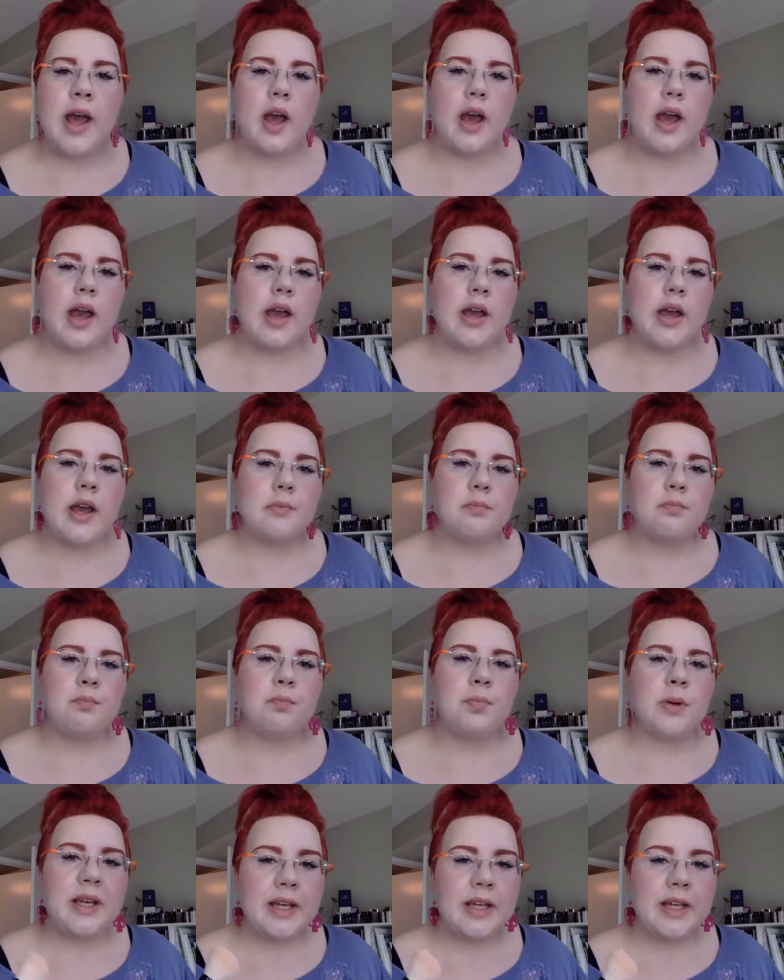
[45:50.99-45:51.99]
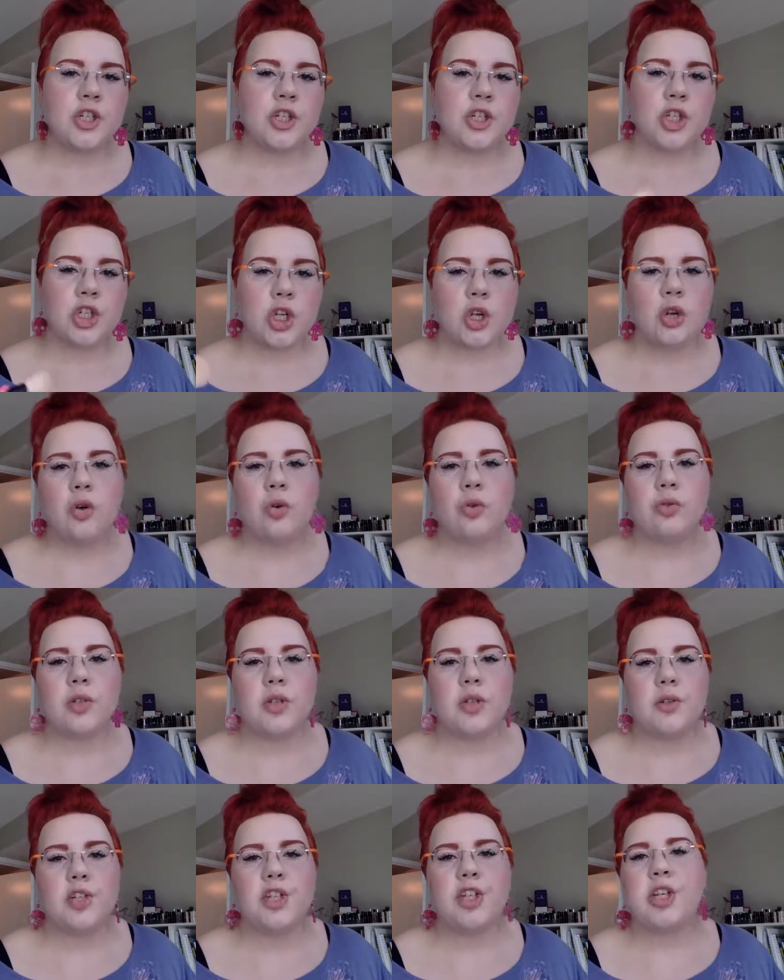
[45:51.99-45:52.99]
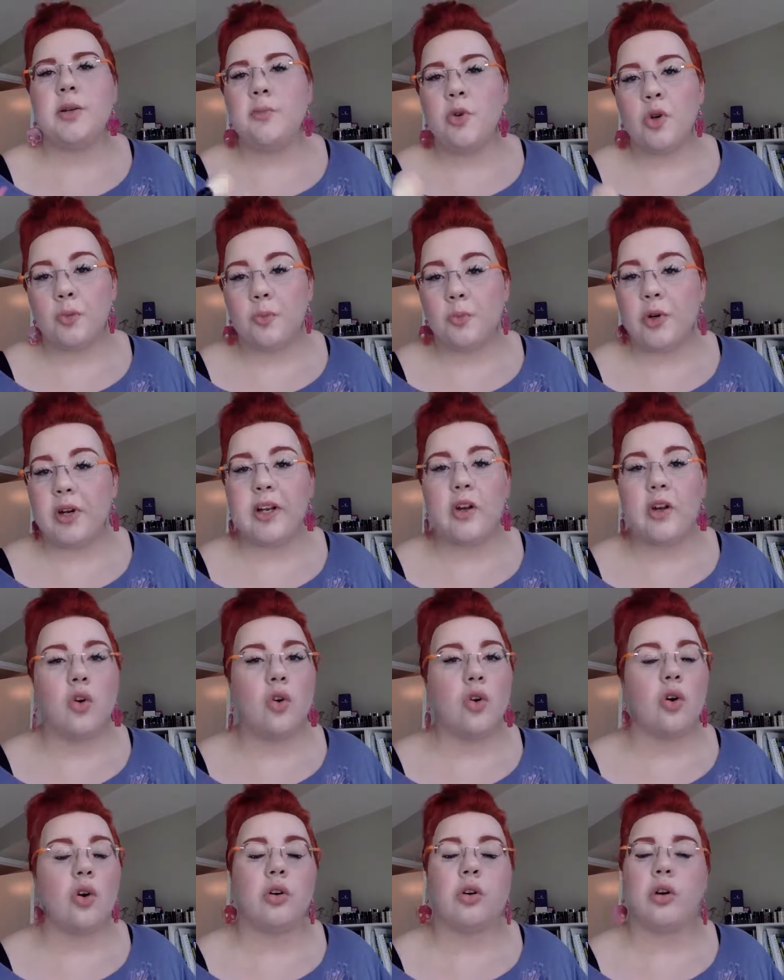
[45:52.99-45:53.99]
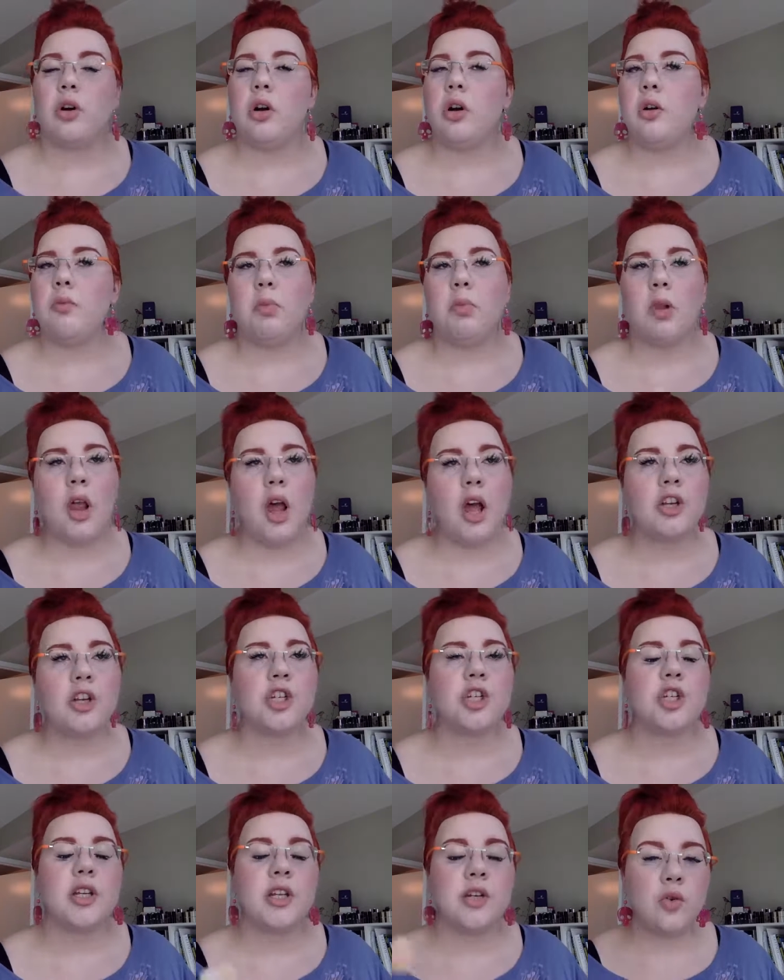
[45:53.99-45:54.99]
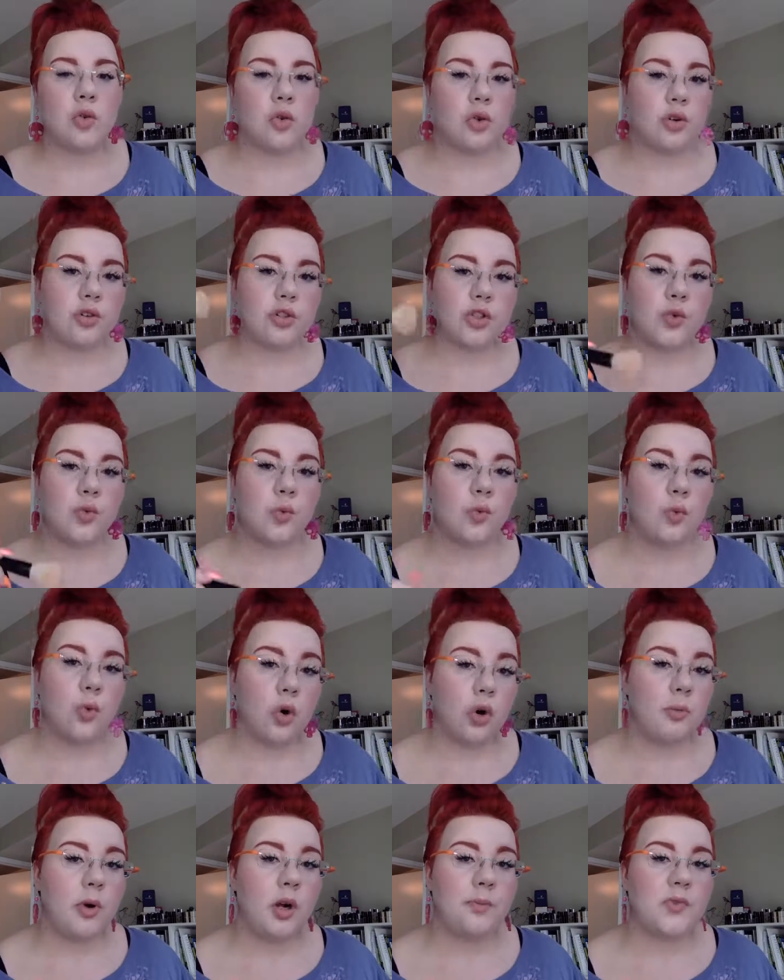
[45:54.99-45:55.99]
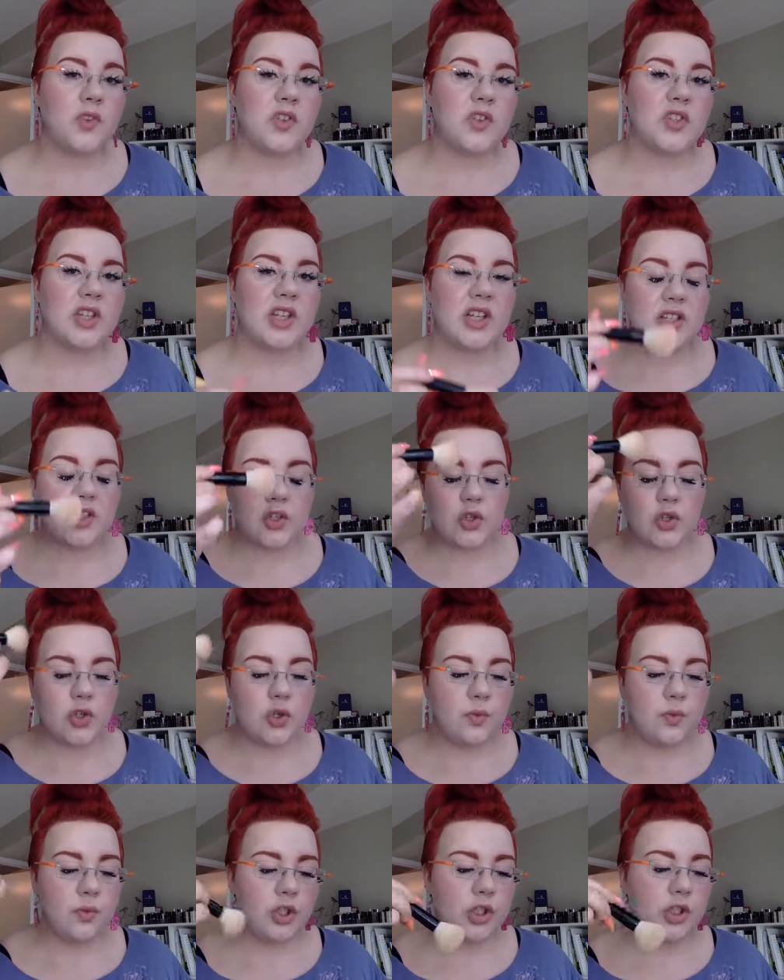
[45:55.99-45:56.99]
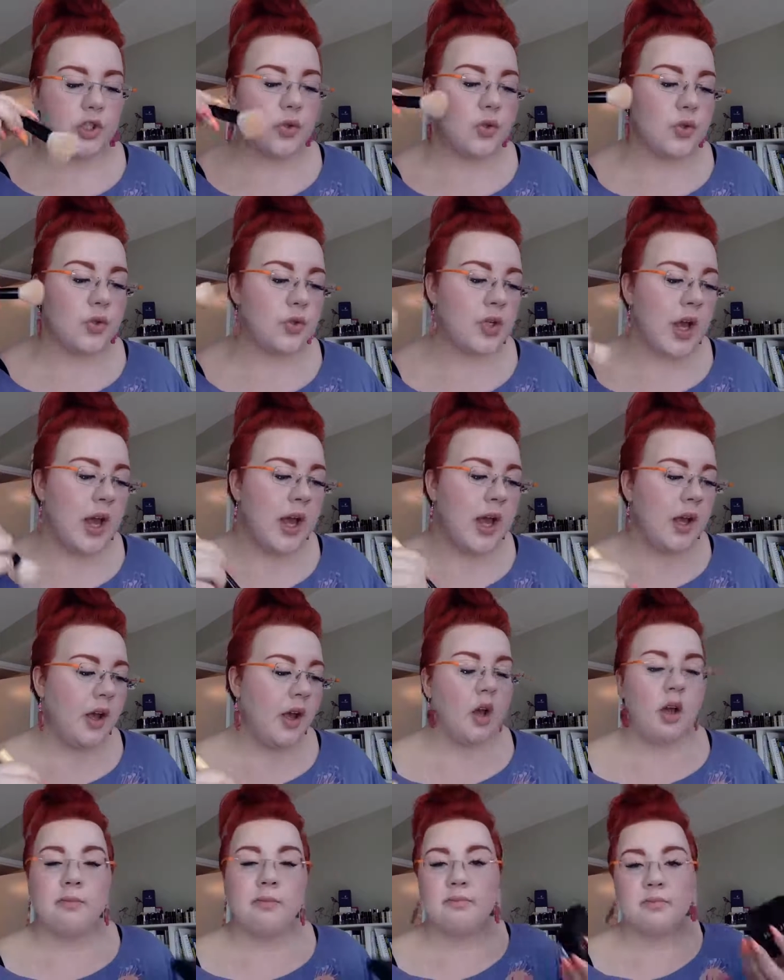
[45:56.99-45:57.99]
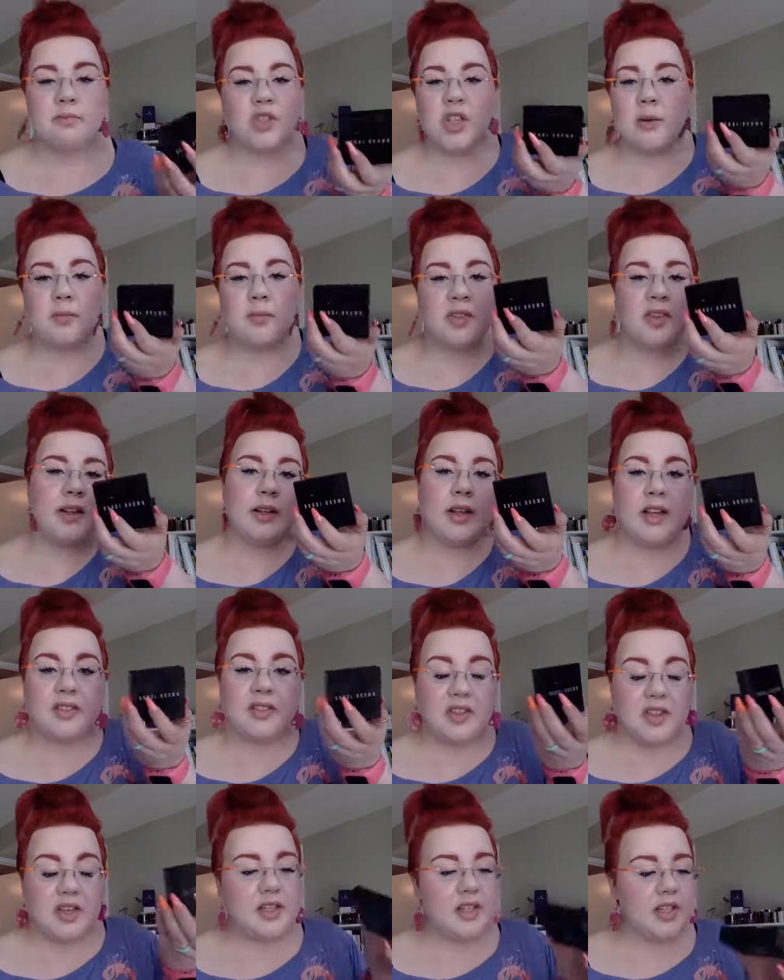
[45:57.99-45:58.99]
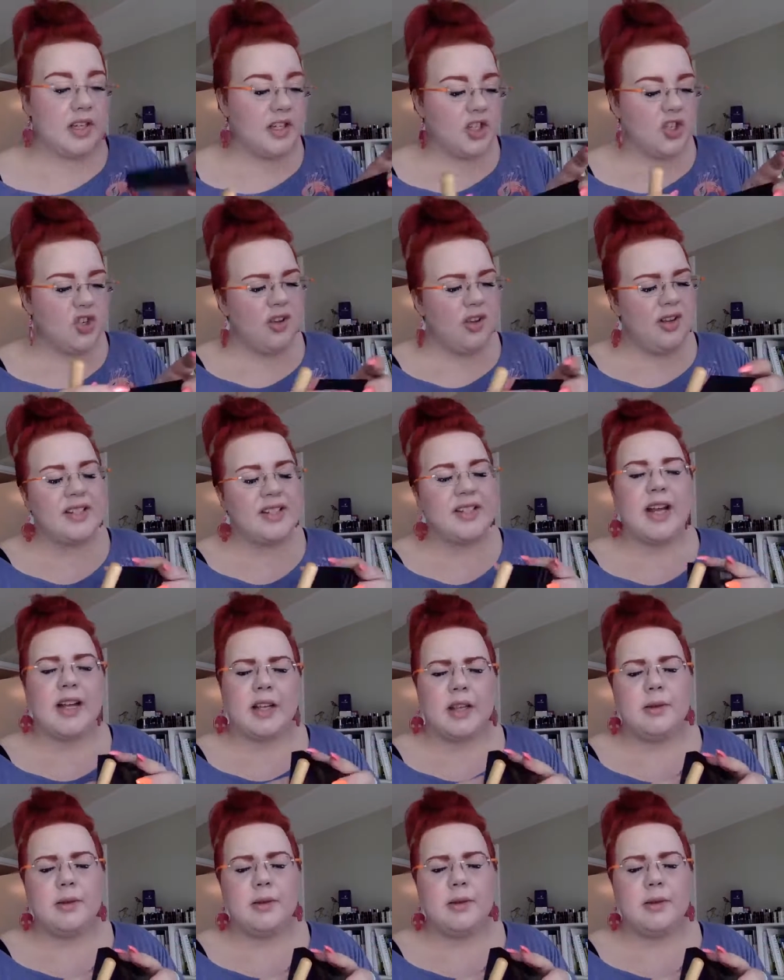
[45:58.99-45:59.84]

a peach-toned shimmer brick or blush in order to warm up the skin. So you would use something like this. It's not exactly